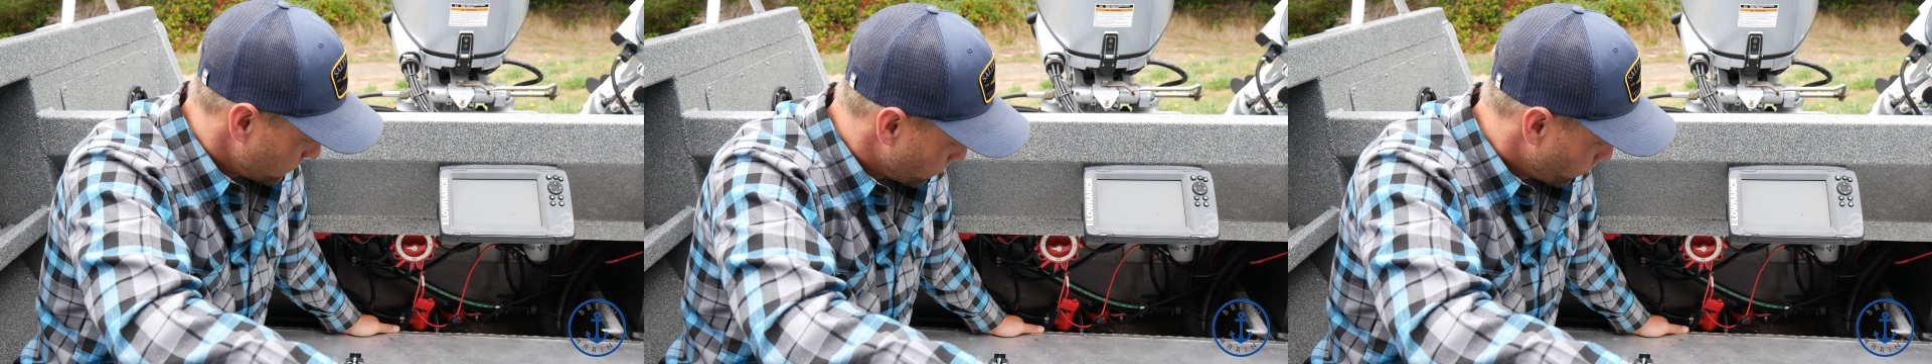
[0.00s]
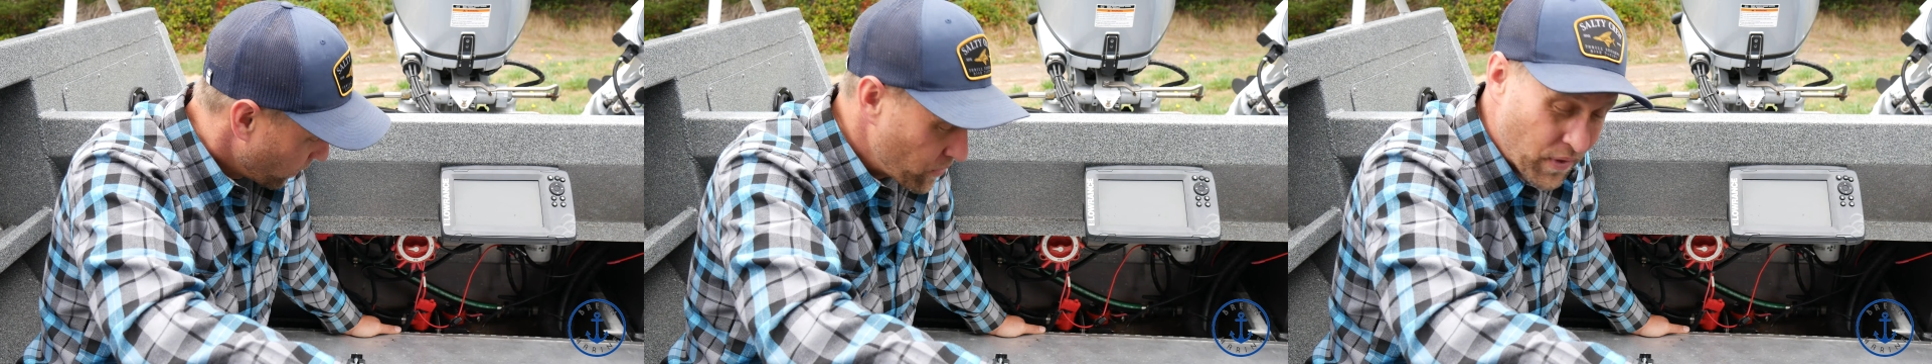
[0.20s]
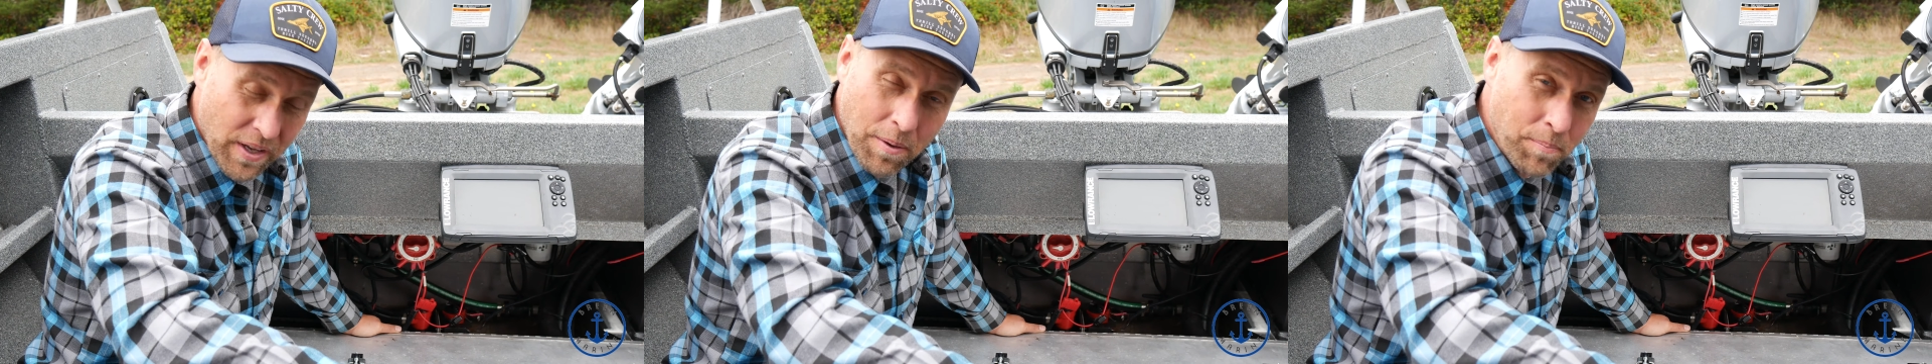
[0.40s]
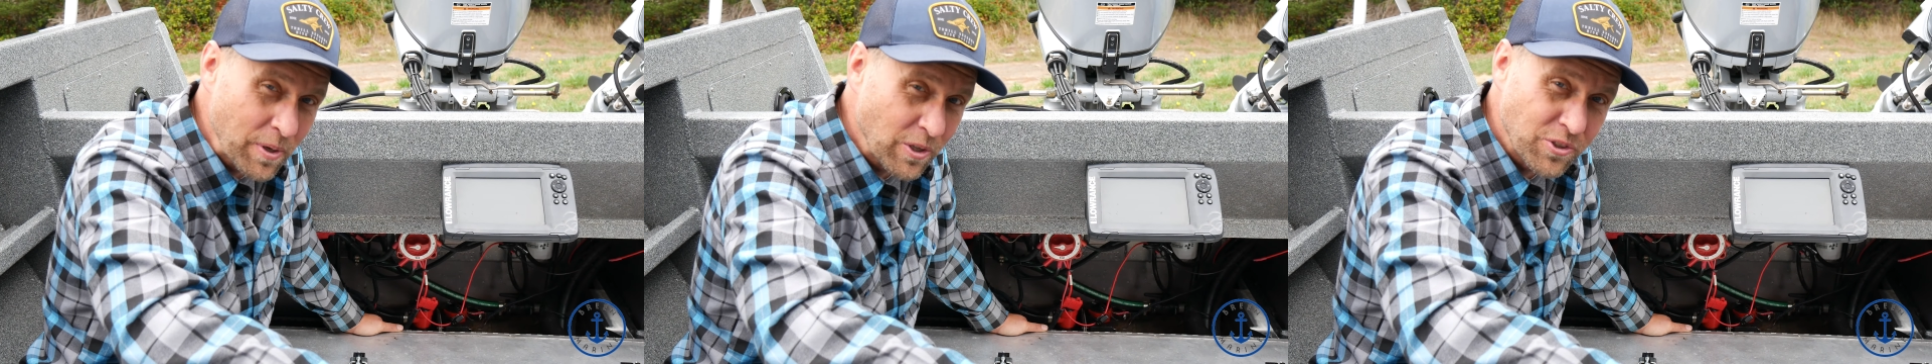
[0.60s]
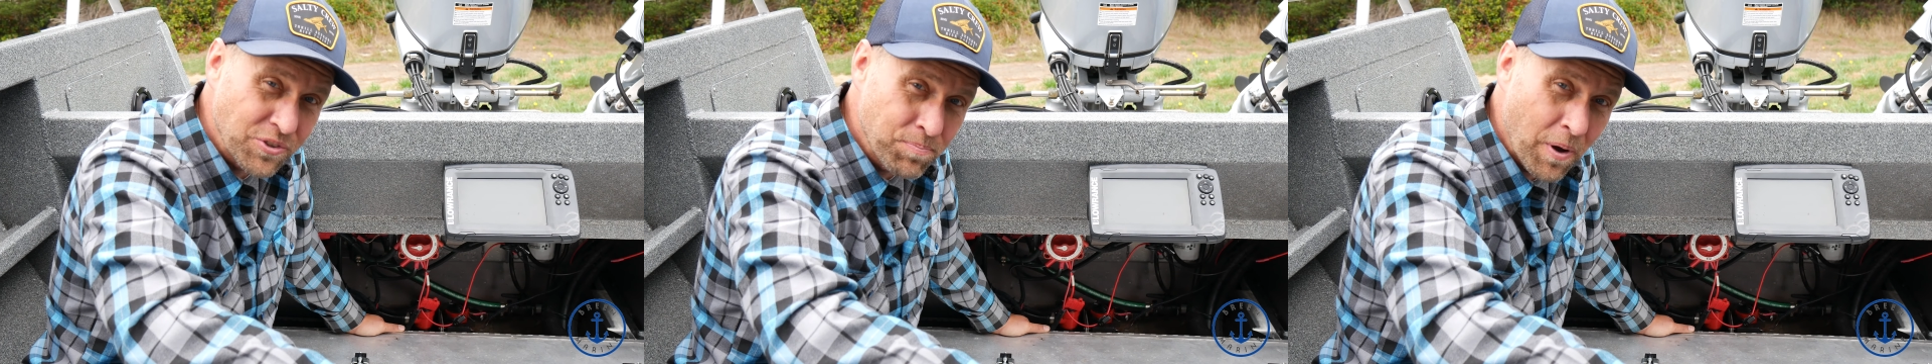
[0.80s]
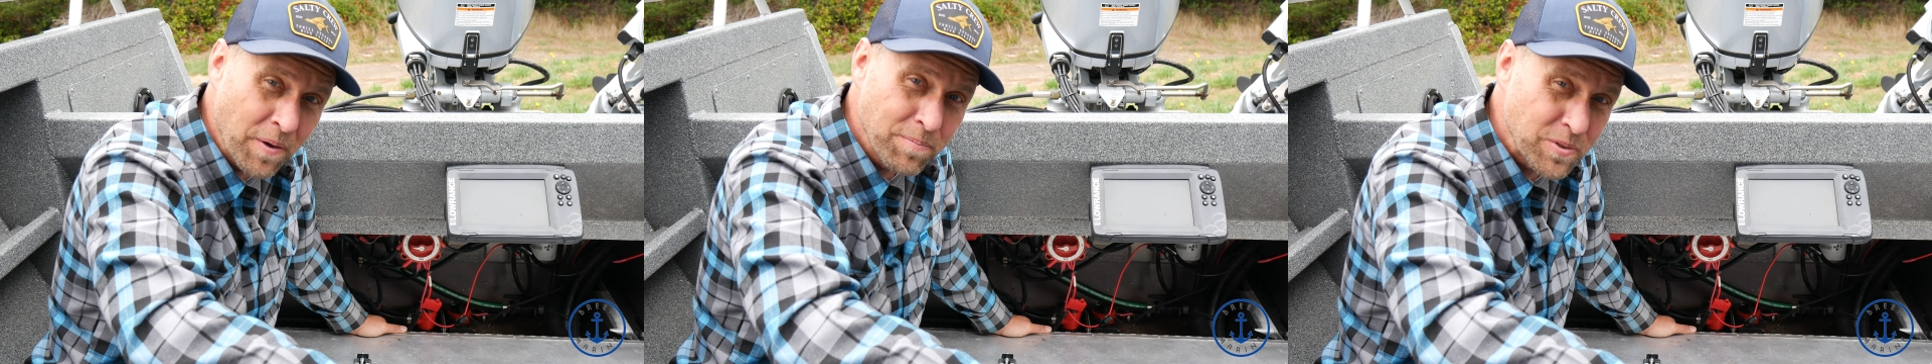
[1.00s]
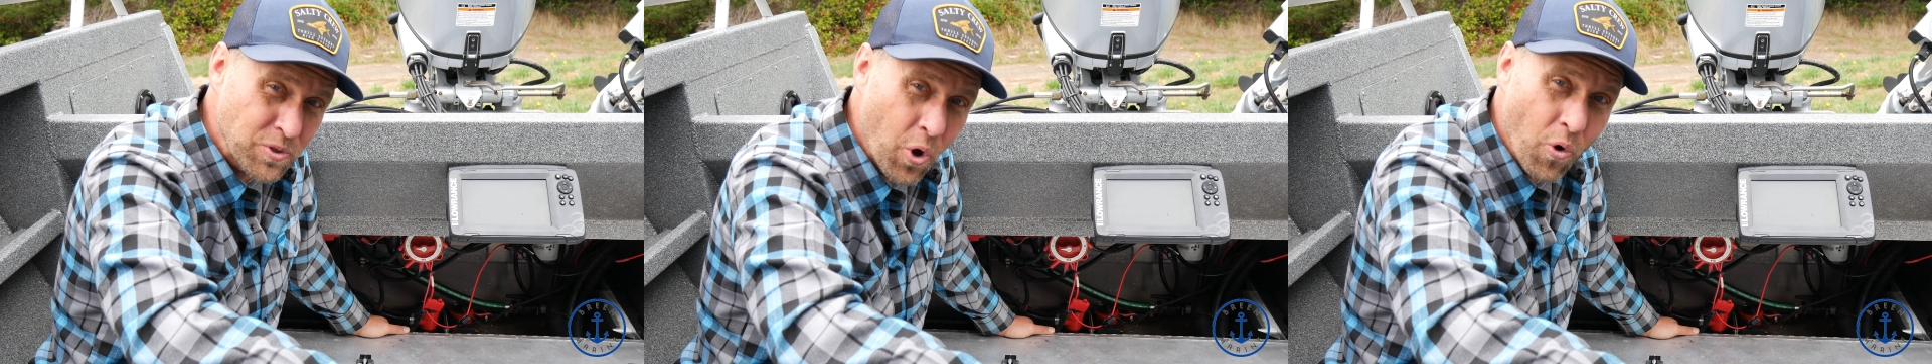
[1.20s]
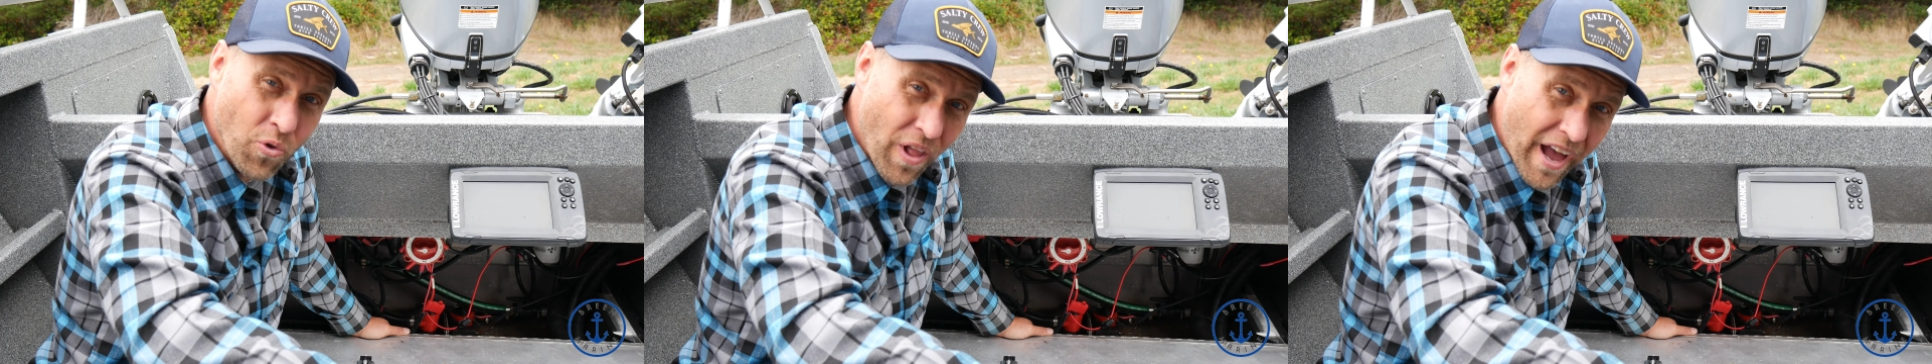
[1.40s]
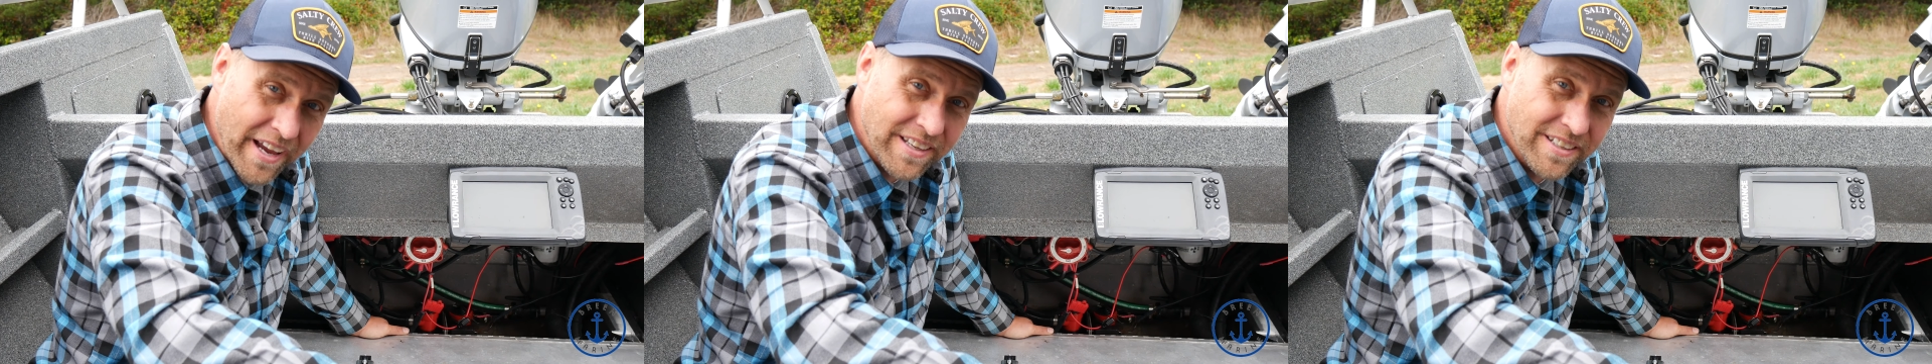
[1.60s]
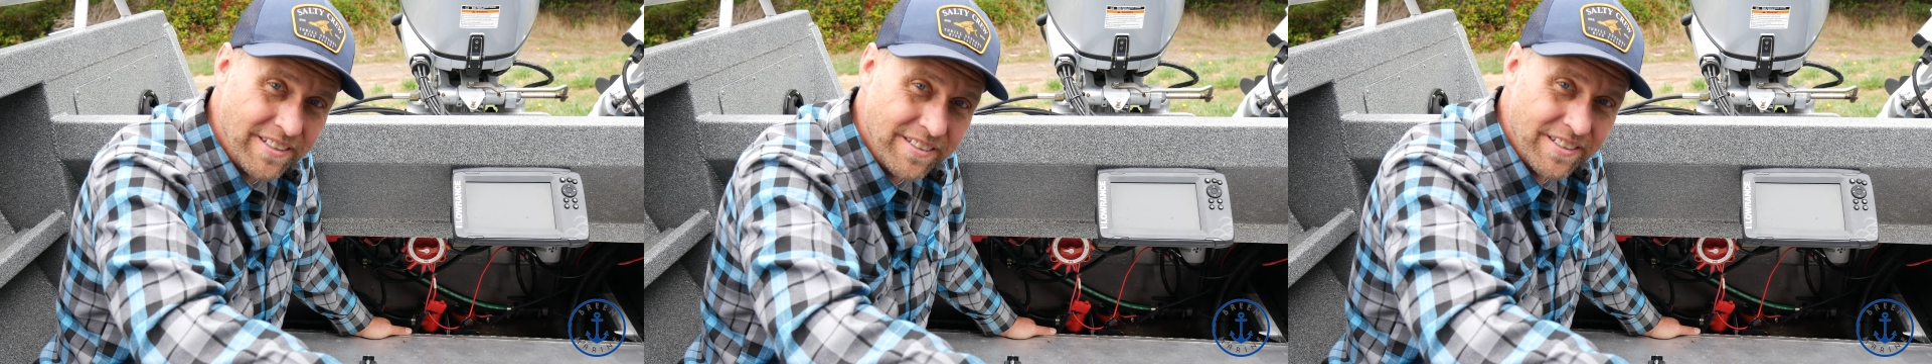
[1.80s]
One thing that bilge pumps don't like